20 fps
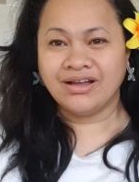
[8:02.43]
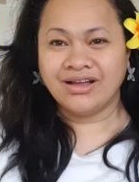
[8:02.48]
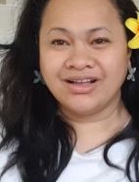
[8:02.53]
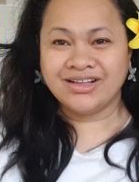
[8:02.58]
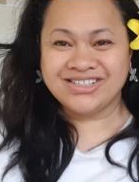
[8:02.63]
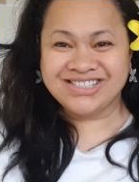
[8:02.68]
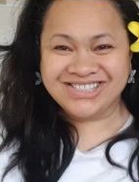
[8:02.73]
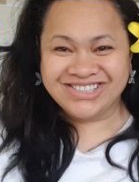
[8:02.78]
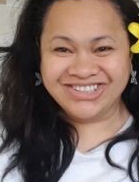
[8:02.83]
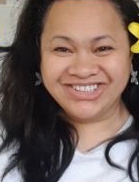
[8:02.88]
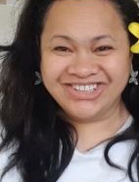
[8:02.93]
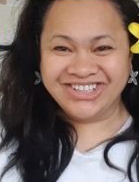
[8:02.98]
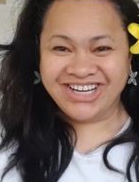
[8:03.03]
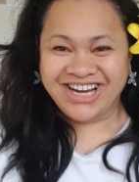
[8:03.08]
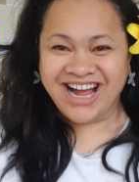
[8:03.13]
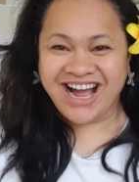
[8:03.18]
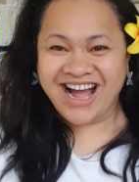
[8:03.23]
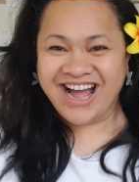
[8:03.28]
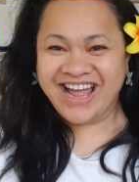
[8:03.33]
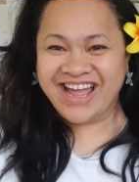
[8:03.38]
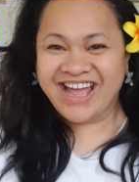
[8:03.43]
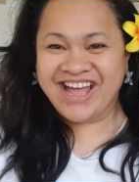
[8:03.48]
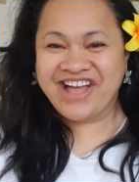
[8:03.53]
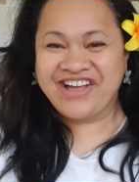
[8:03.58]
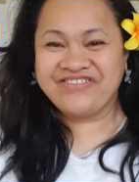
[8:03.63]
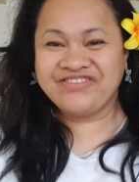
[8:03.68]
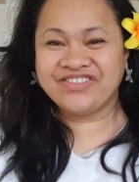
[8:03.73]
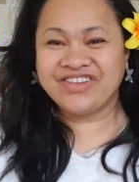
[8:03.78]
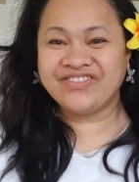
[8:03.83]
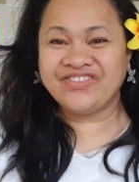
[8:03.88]
So I
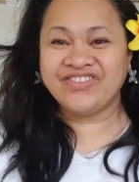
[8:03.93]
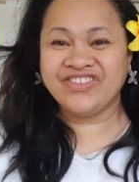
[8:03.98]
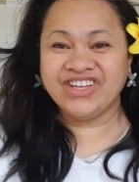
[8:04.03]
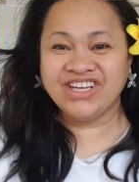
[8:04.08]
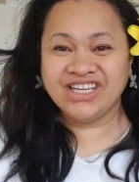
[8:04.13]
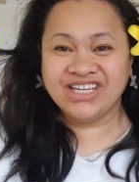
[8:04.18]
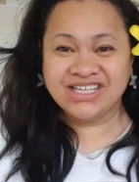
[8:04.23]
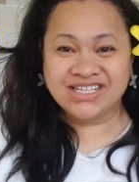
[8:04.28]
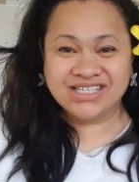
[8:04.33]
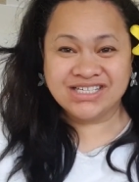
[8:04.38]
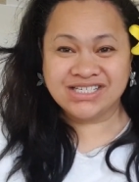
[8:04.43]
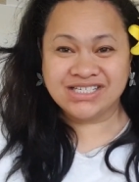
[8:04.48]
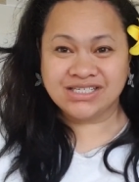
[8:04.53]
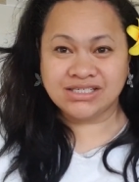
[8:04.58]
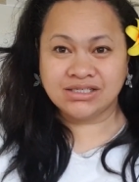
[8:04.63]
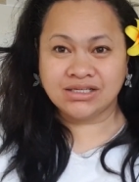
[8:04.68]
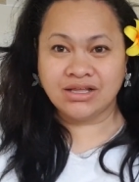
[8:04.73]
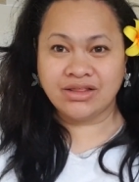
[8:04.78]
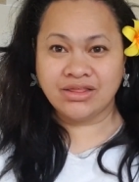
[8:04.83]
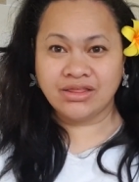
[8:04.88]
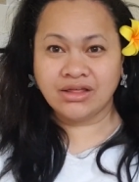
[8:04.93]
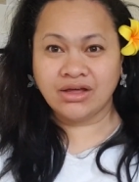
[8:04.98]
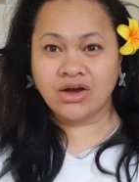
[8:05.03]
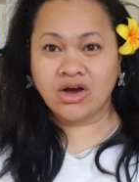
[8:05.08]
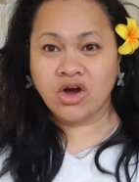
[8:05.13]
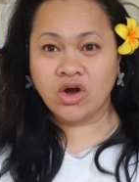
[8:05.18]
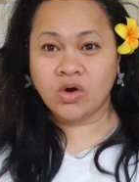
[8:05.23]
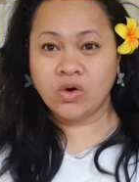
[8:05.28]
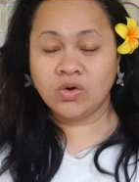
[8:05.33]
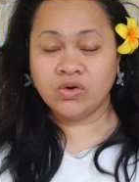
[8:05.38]
have finished the
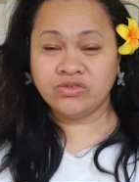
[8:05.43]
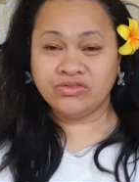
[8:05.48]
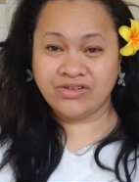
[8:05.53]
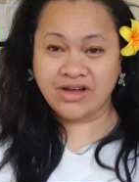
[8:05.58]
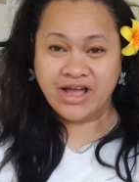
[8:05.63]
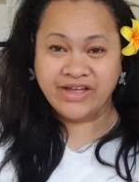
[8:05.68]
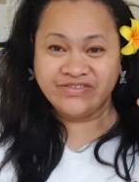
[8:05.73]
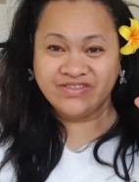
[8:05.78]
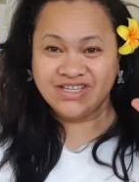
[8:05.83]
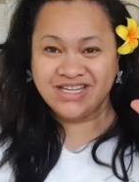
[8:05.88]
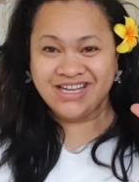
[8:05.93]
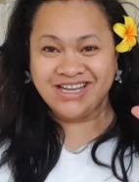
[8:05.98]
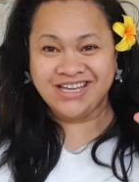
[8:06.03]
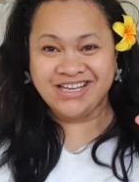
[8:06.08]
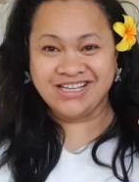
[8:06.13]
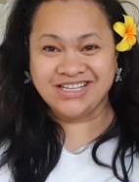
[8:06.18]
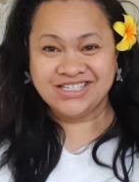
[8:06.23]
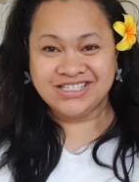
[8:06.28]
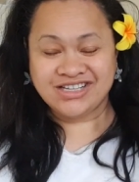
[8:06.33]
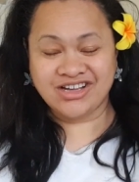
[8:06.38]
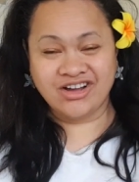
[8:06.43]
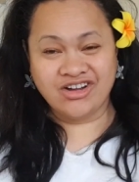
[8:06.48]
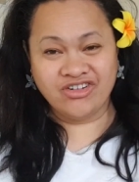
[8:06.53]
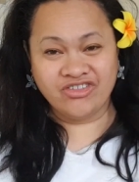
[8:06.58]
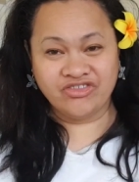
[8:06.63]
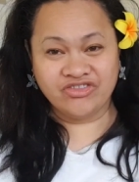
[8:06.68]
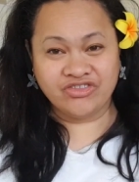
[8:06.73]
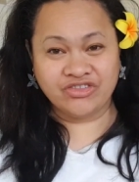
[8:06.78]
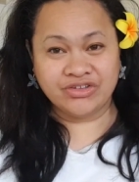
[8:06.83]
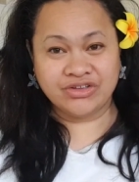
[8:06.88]
whole 5 days
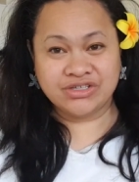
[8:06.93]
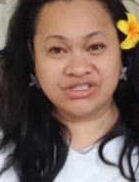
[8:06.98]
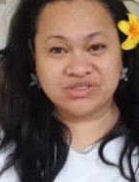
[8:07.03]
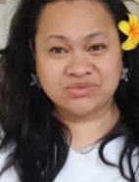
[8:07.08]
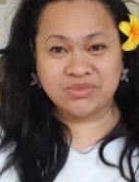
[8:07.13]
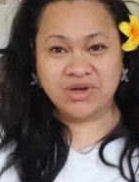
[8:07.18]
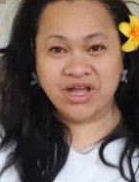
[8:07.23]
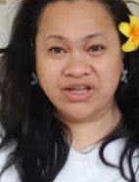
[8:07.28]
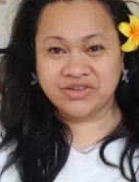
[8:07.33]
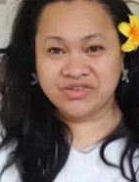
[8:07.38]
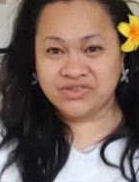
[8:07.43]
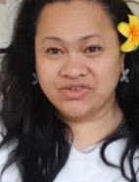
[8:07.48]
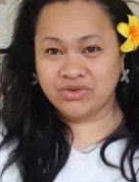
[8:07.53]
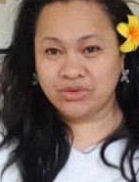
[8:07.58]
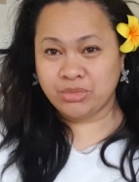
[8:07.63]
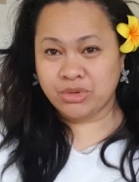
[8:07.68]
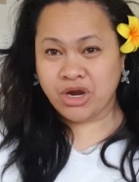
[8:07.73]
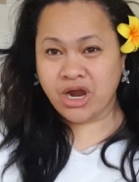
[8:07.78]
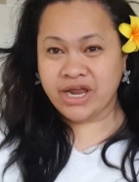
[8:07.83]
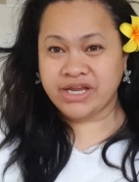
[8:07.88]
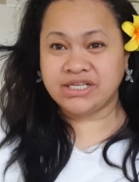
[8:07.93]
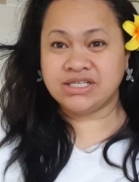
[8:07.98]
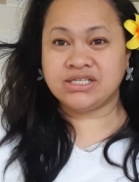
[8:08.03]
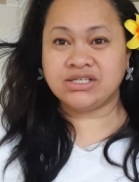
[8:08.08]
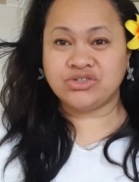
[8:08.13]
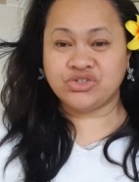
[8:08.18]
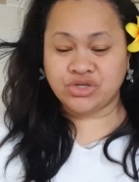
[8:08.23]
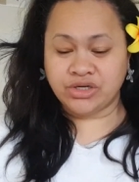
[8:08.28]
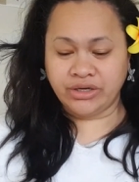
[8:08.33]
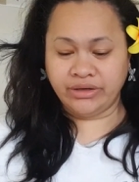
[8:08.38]
of Smile So Bright
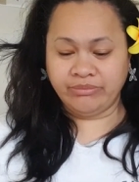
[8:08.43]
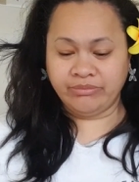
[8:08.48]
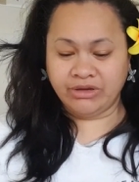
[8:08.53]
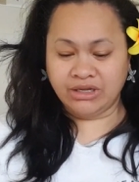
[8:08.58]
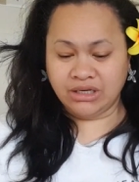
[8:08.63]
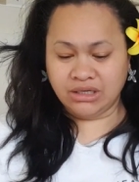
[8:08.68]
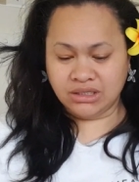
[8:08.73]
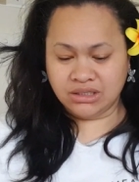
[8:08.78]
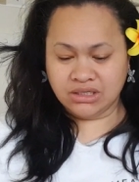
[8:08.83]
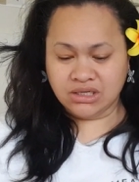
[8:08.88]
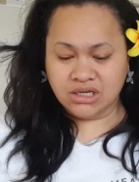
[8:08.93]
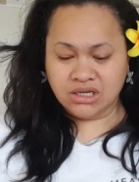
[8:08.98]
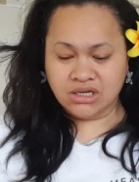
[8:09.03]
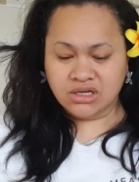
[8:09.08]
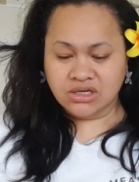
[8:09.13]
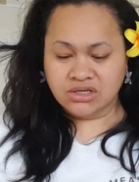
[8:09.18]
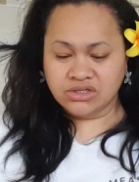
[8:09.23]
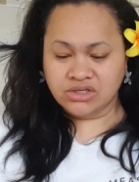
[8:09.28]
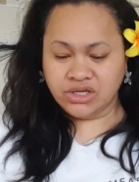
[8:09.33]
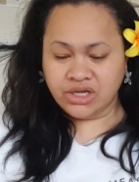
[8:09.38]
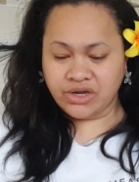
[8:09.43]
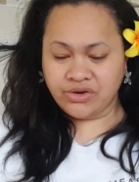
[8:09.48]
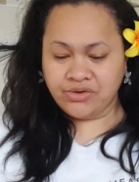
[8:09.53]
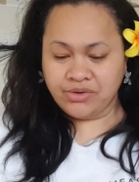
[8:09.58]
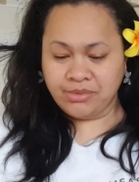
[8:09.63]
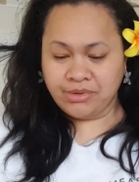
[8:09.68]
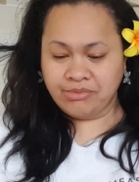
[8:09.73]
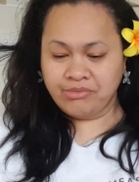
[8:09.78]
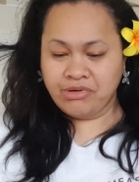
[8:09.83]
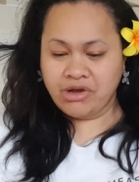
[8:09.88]
treatment. Now
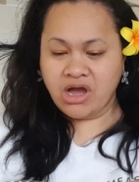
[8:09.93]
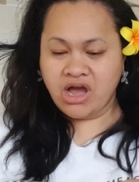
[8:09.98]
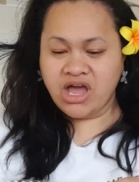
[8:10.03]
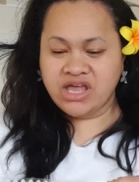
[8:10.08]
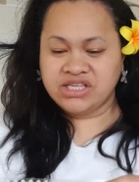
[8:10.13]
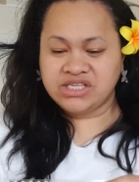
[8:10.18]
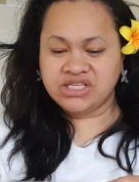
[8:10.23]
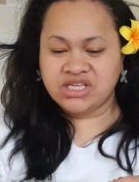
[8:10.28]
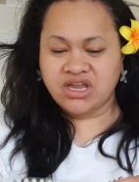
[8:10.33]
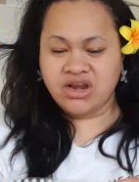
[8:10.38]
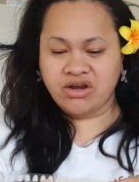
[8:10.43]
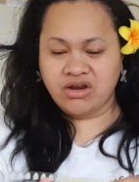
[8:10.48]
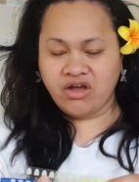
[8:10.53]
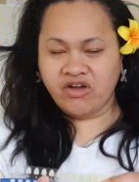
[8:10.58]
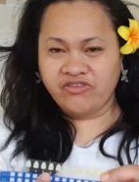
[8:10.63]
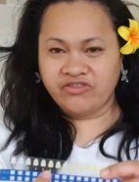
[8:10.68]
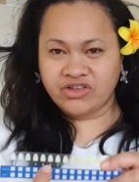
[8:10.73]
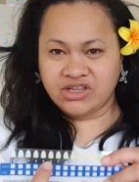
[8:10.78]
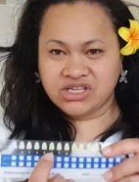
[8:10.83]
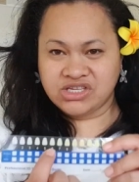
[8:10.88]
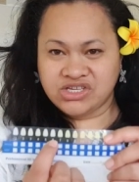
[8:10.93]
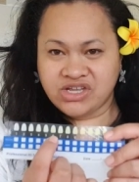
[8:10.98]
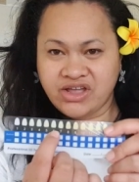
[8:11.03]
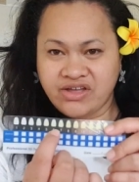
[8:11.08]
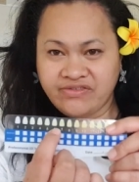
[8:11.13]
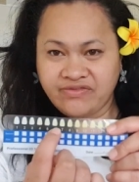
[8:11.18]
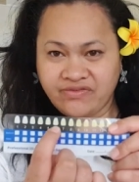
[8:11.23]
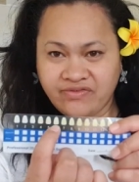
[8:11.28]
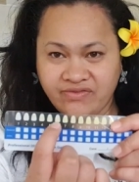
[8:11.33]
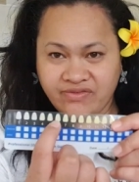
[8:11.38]
remember, I started off as
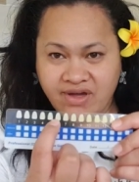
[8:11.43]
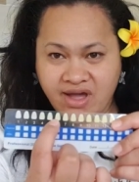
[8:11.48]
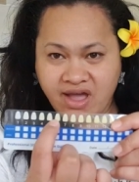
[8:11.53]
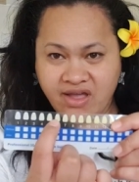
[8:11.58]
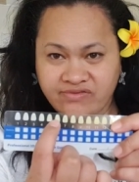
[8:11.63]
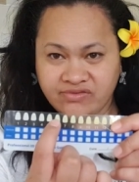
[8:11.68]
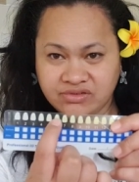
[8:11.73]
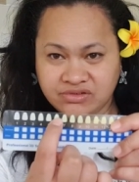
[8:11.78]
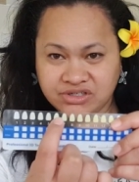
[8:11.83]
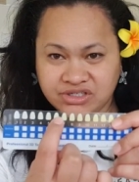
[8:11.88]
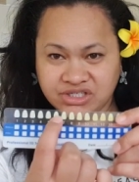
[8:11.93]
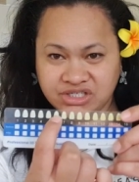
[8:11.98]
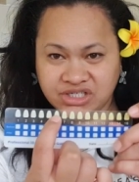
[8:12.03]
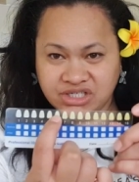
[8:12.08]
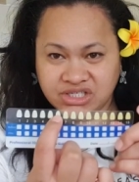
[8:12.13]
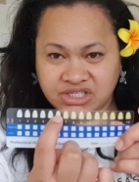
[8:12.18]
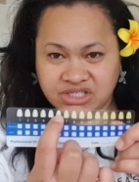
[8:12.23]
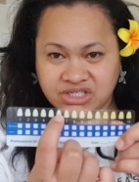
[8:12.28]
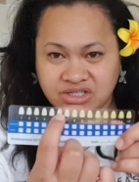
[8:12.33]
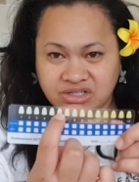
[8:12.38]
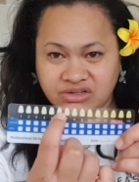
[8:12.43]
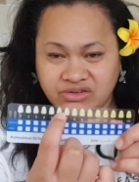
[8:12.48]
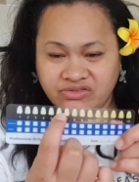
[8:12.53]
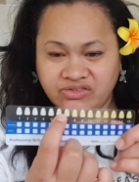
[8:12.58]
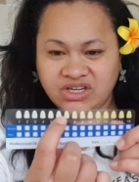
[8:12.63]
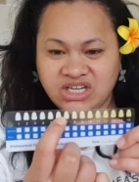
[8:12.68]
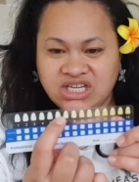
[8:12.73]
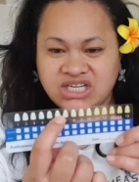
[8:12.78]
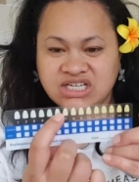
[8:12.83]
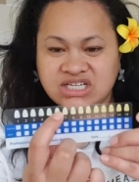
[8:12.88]
a 5 or a 6 over
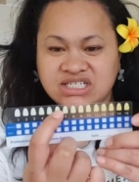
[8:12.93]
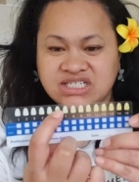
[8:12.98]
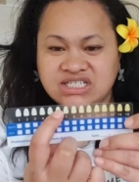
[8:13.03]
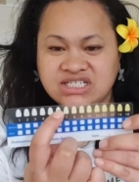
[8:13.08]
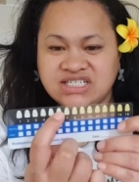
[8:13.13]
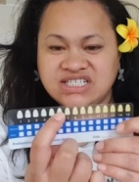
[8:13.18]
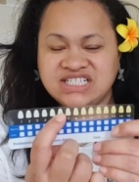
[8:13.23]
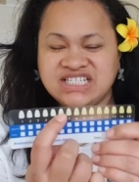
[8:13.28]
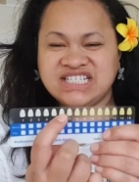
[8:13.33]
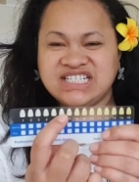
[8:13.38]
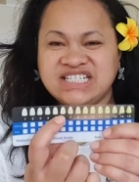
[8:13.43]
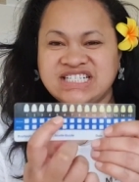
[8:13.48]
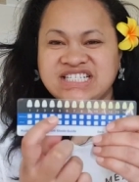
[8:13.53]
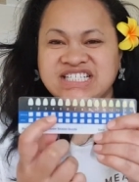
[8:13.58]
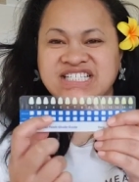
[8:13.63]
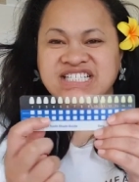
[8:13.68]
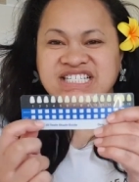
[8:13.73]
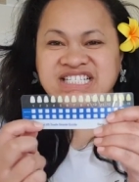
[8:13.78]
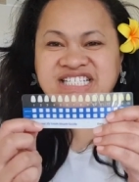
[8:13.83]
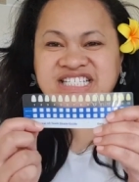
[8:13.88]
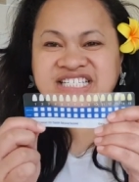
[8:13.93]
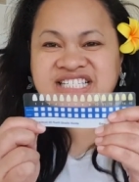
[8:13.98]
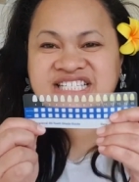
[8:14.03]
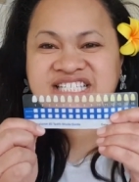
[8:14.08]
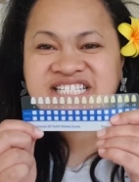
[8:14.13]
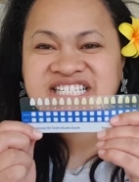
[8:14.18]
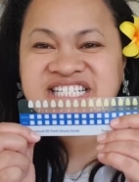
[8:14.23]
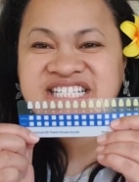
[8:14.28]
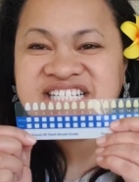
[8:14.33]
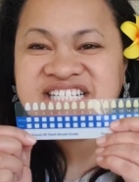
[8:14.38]
here. So let's